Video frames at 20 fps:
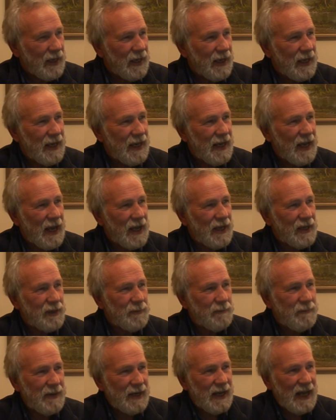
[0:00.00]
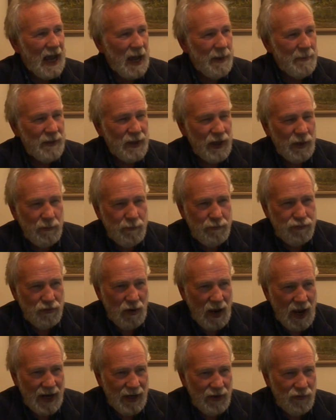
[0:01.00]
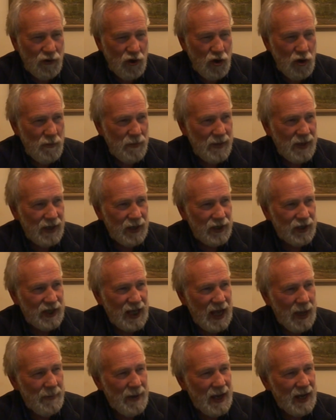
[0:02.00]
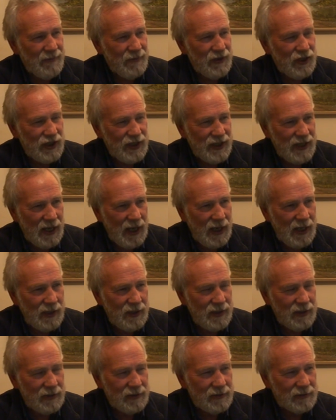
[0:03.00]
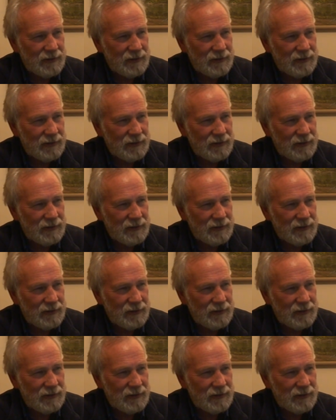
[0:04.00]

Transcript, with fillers: He has become the bridegroom that has come out of his tent.